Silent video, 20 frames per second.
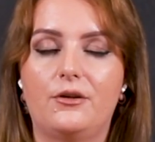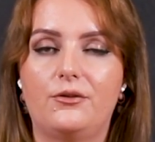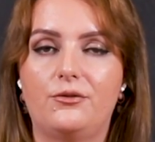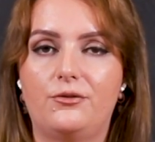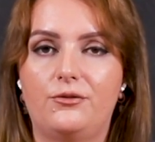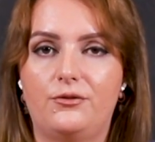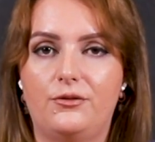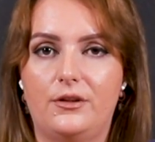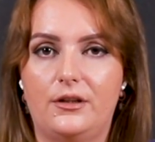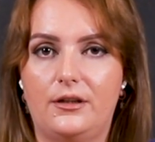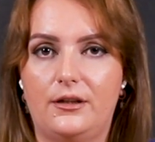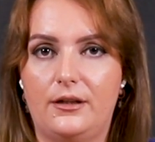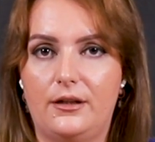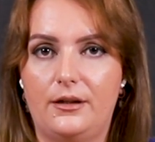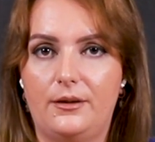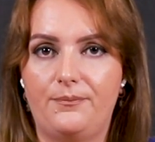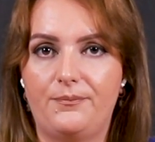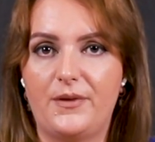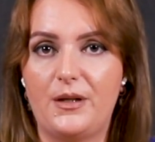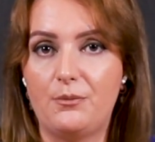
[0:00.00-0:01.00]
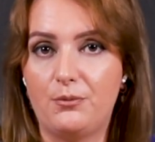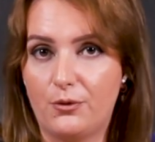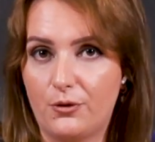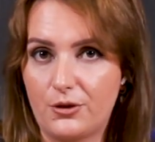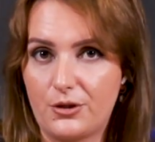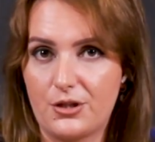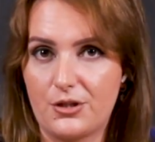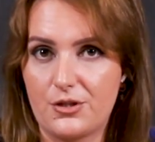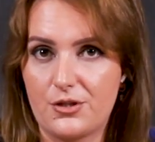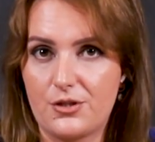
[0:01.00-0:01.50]
of
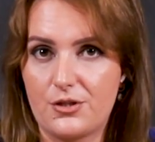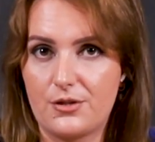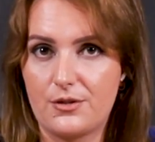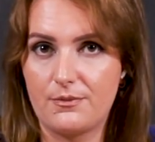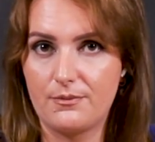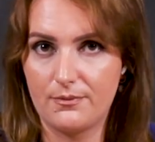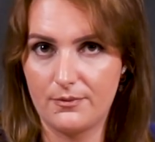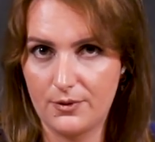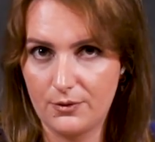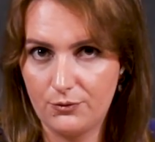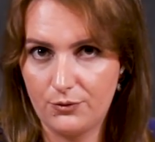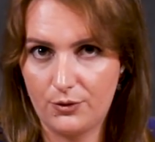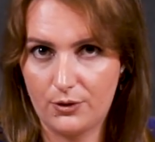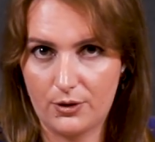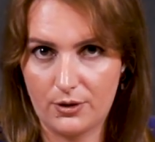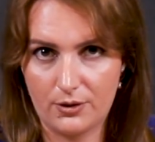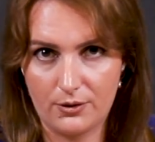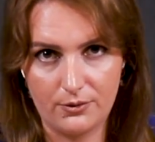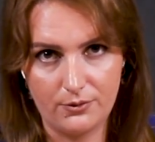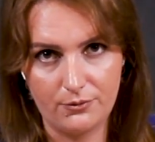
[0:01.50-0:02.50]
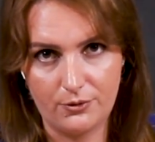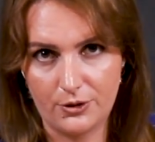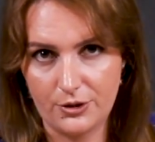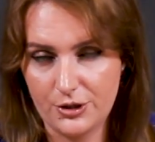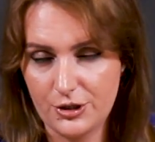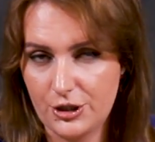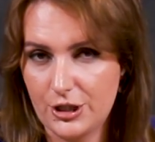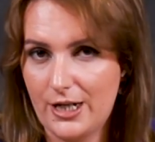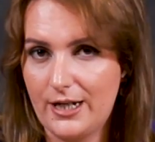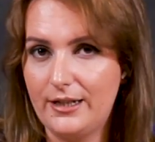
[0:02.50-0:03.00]
importance for
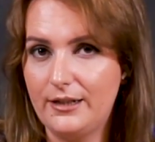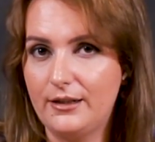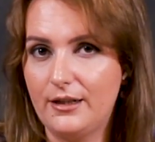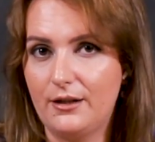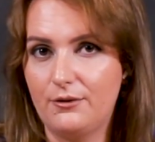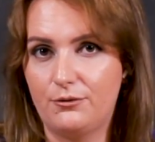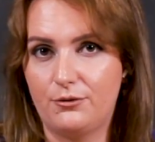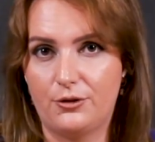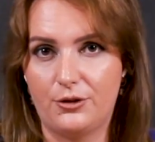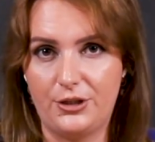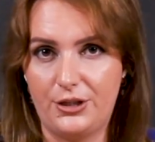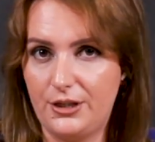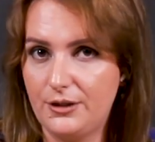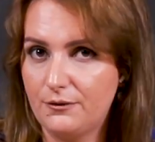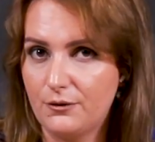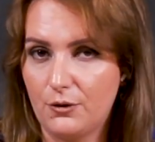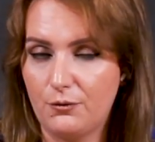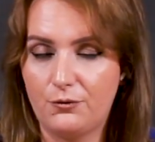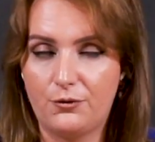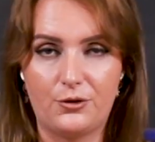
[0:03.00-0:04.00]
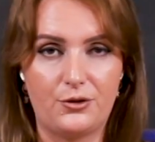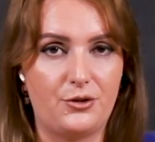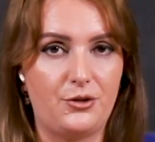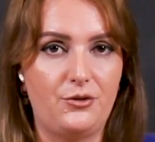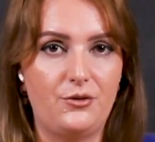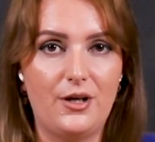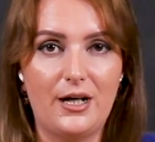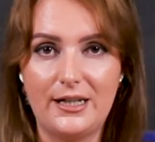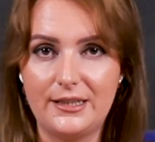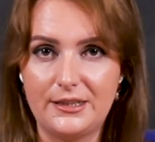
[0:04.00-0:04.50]
China, for Europe, for the
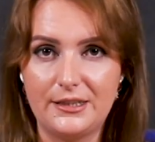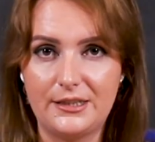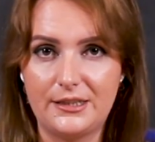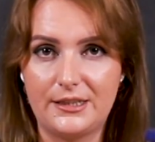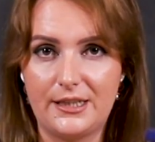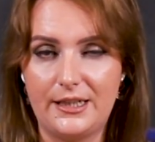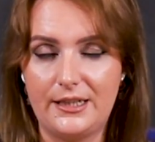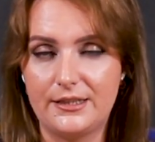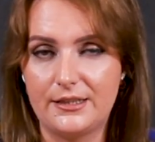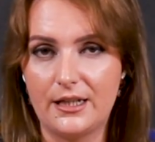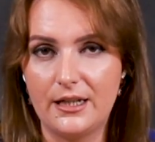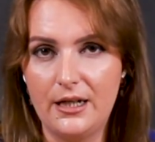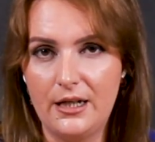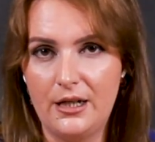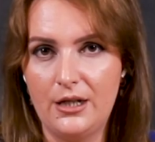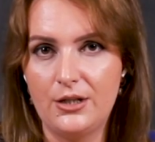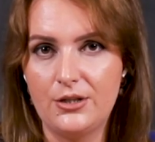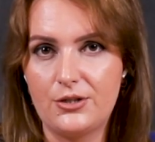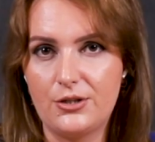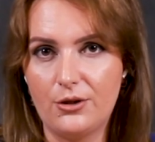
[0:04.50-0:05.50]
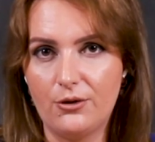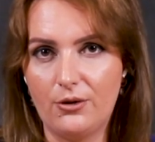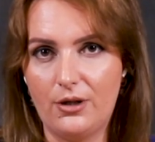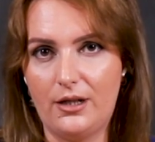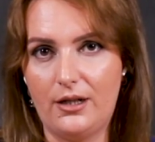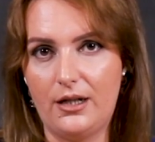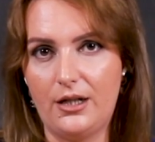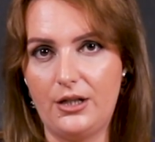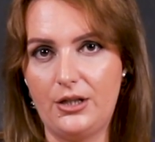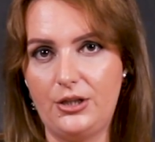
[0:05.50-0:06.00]
United States. So
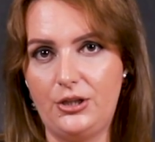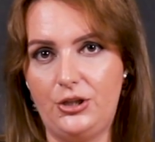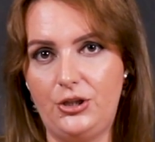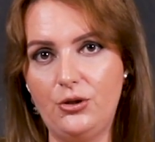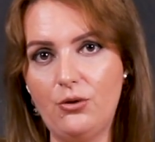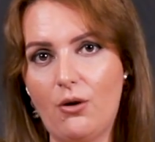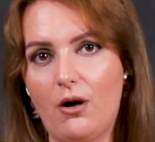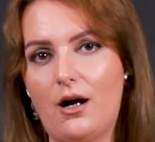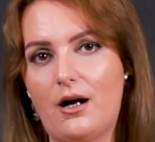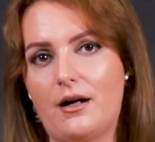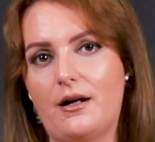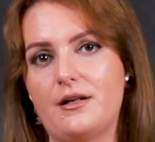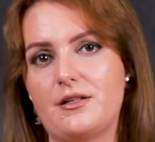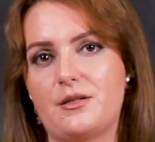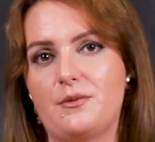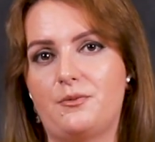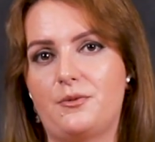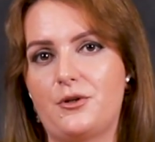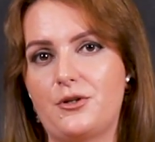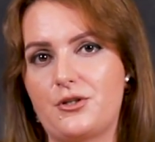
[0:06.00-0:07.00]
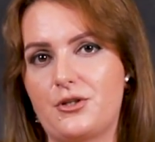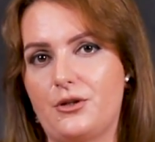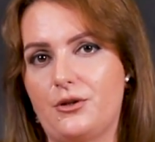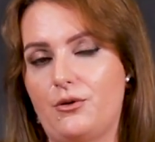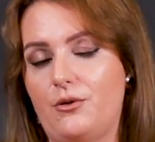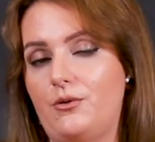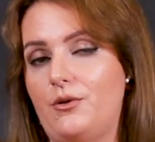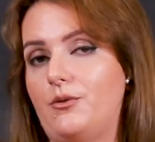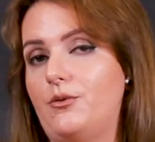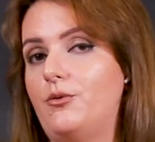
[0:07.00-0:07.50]
you are, as a person
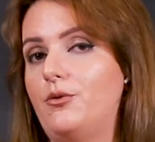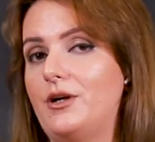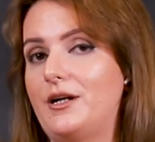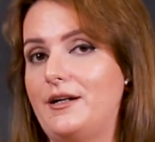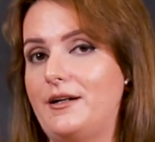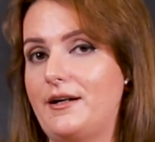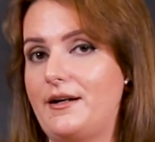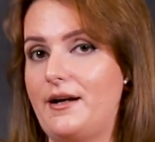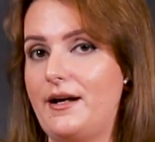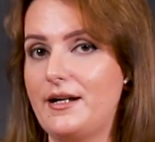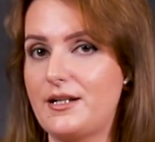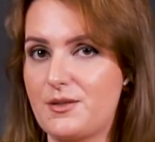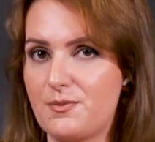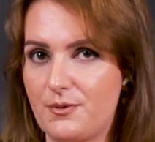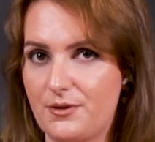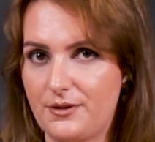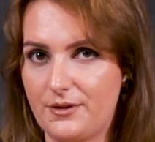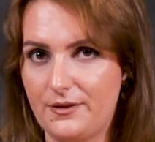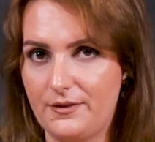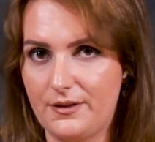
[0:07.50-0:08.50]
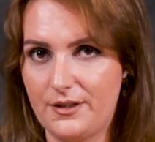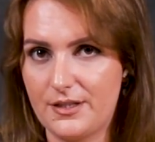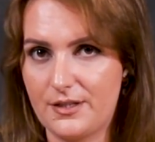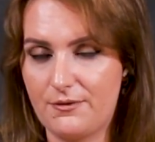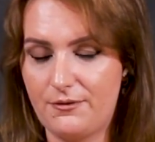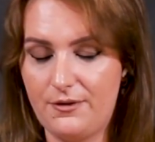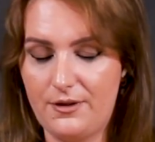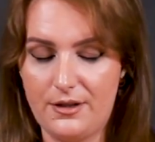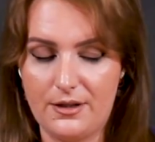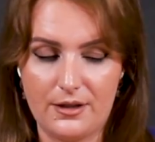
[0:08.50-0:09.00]
who are an expert in this
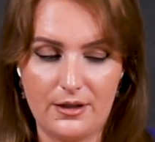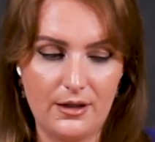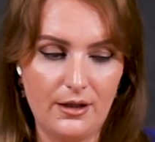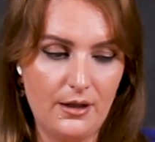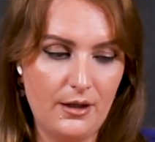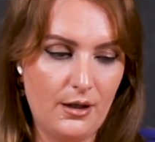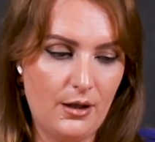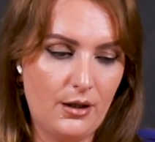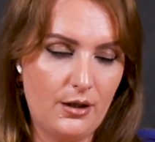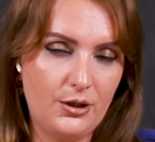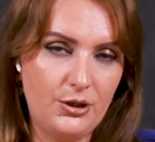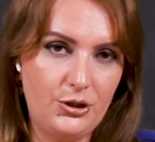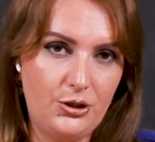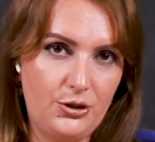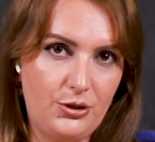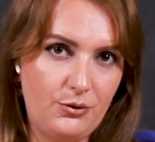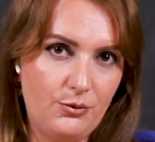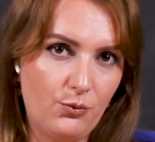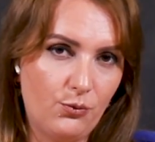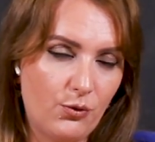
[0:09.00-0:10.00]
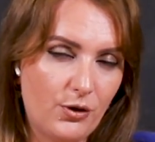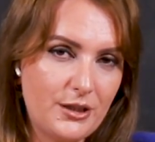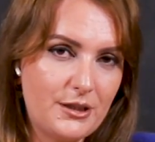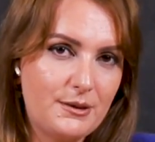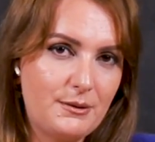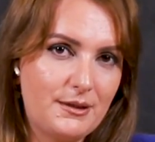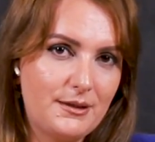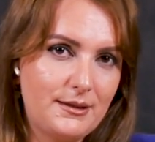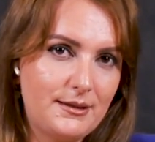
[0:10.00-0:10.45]
sphere, what